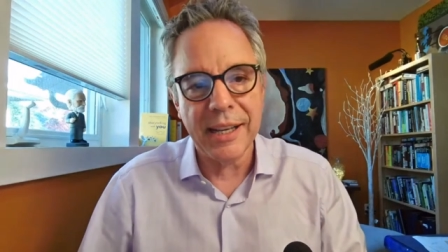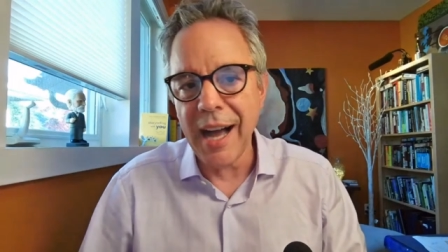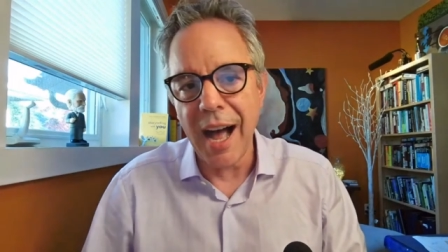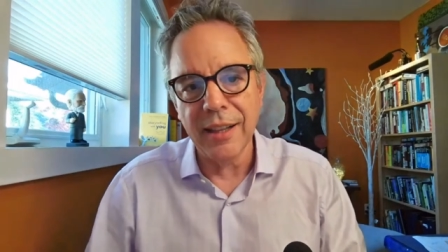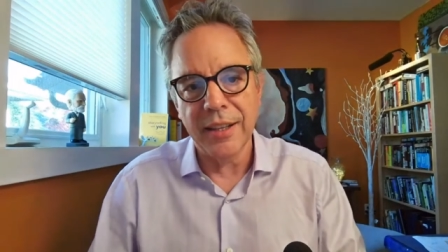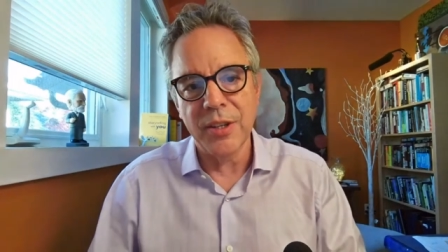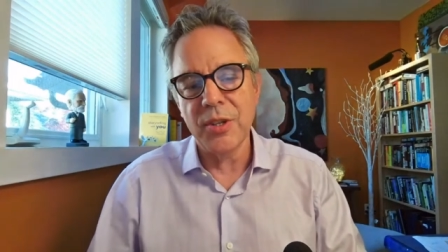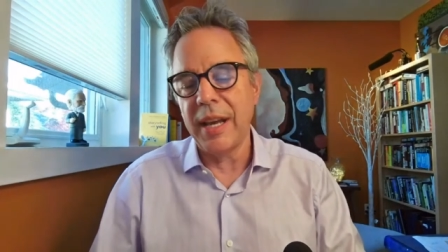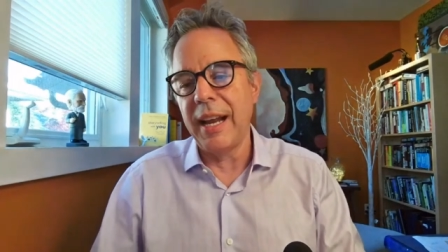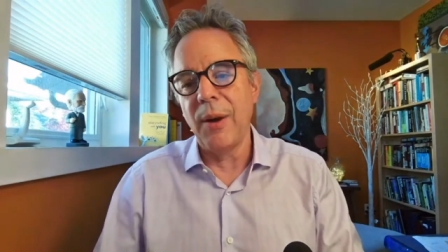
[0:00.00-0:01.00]
of college
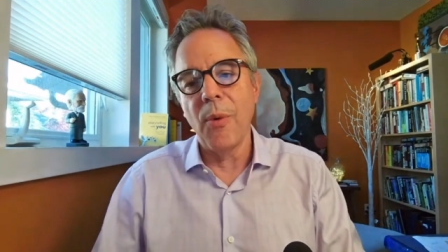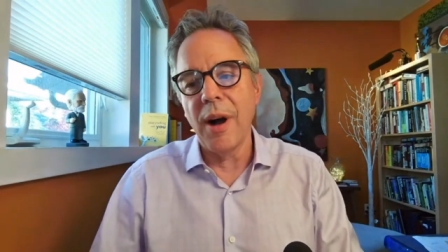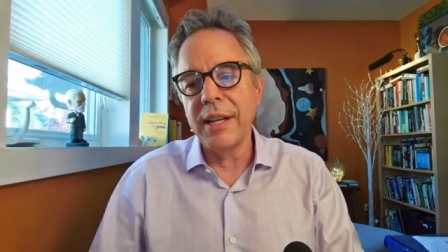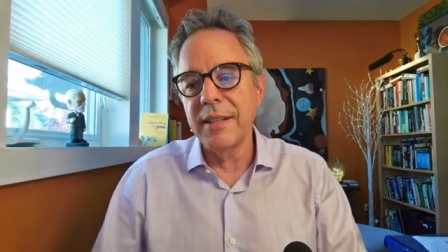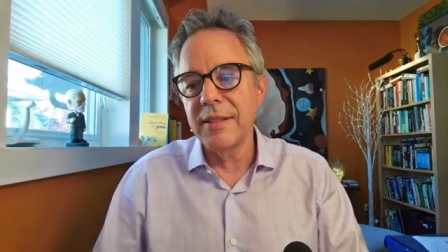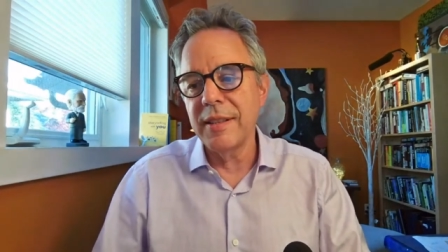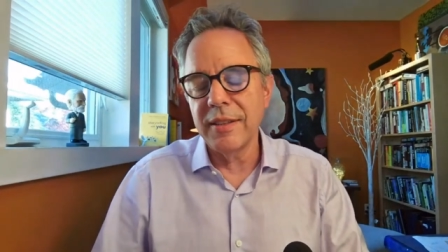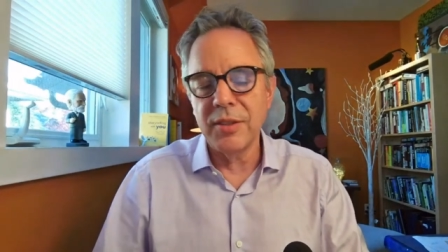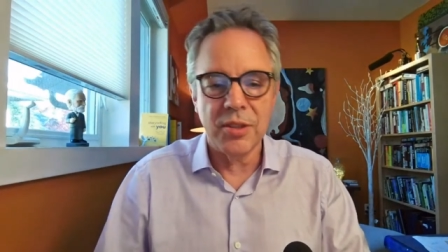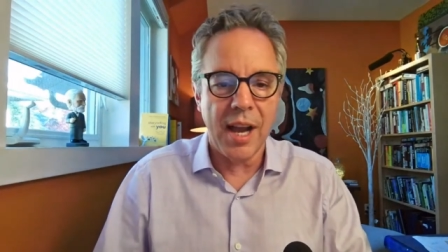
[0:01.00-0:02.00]
and I walk into
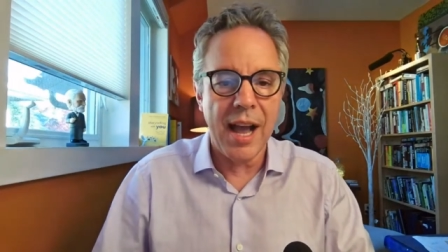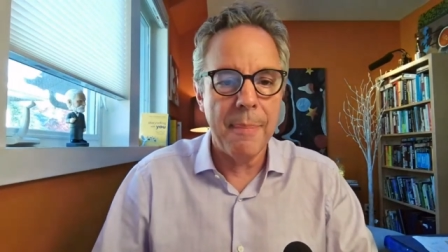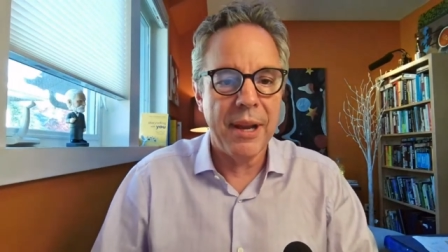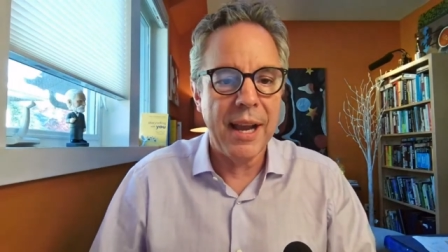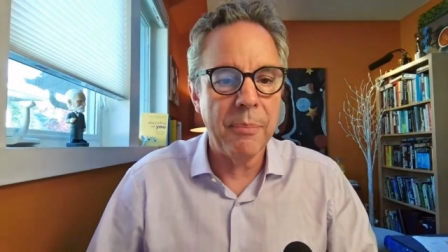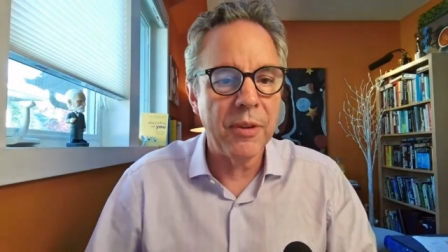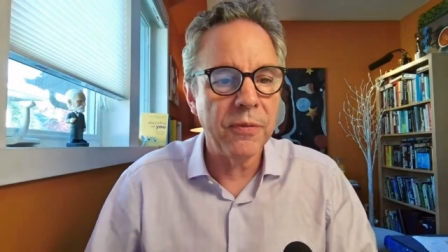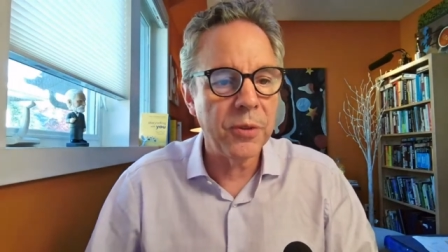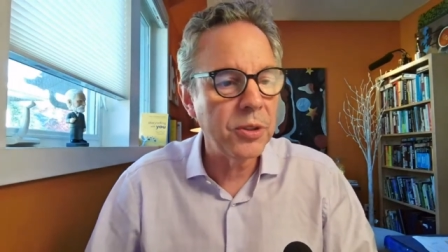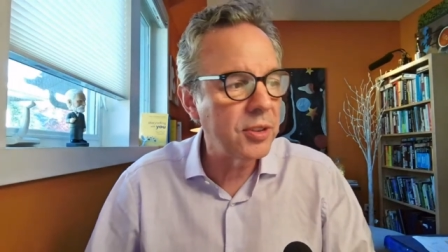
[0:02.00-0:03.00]
this job and I'm the
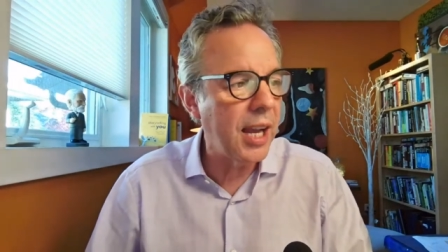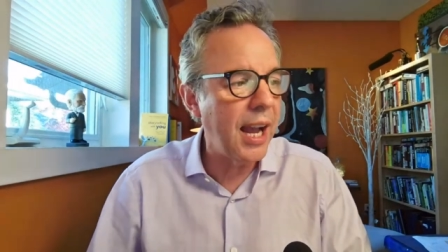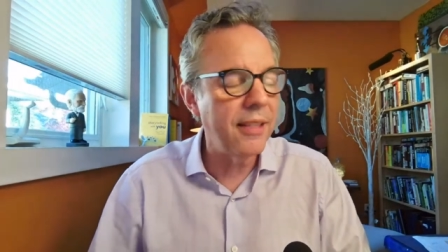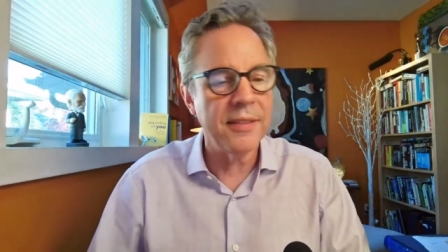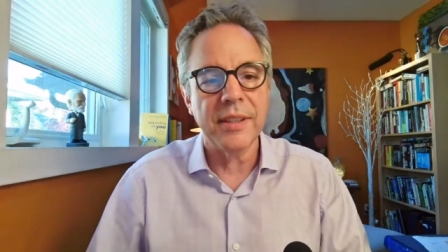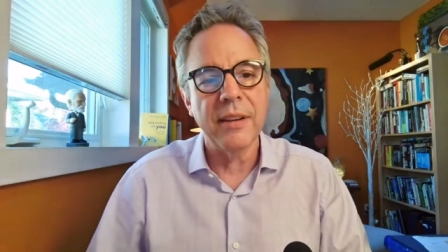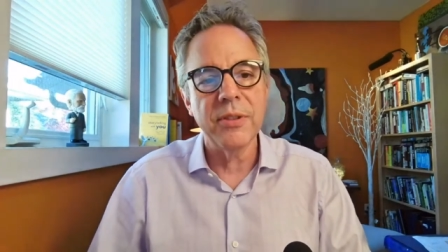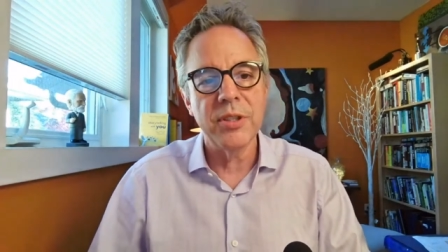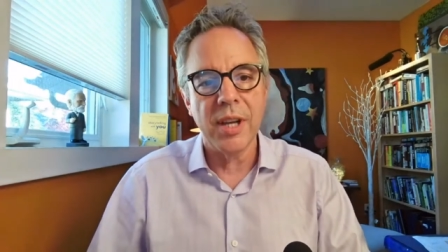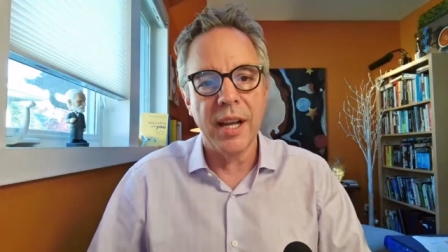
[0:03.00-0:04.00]
first guy that's ever
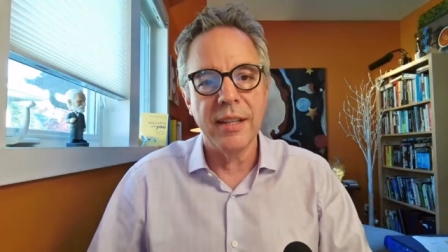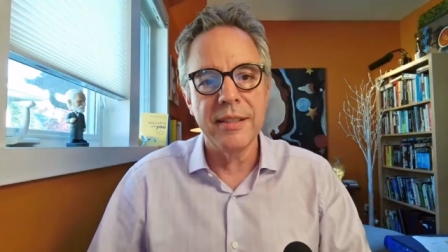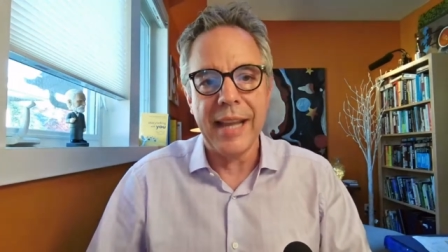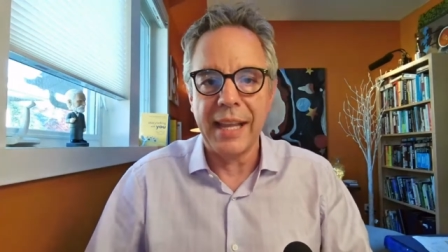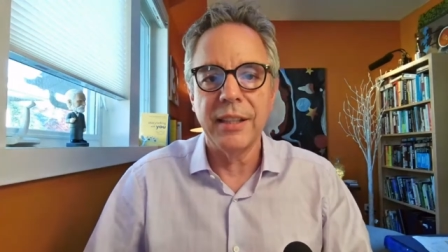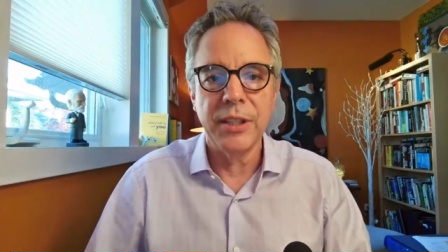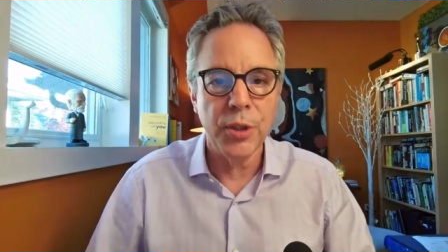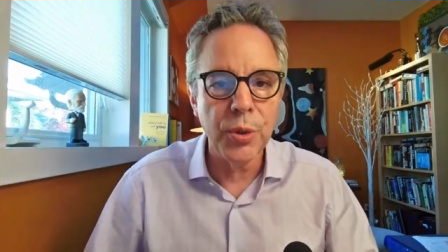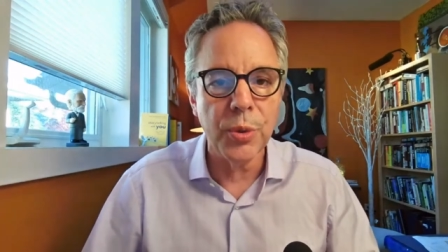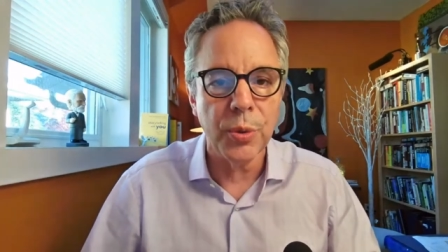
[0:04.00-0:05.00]
done daily
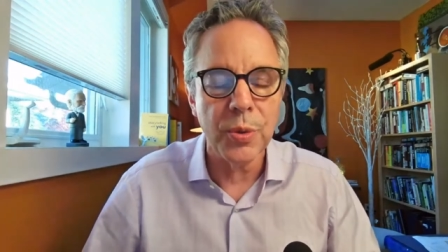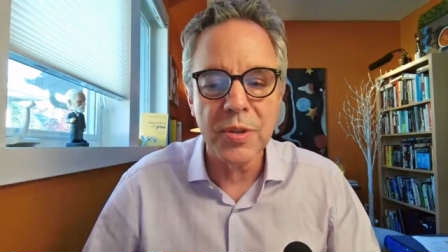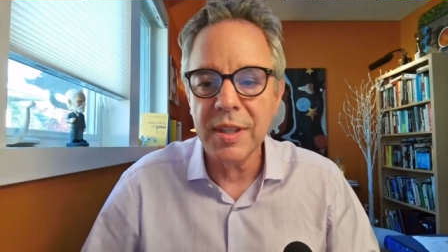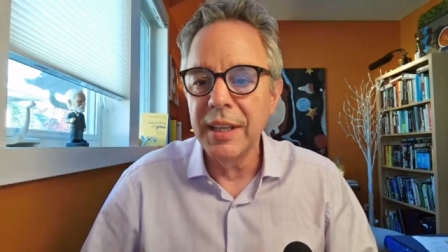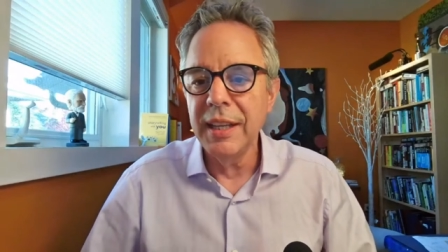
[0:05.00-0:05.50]
news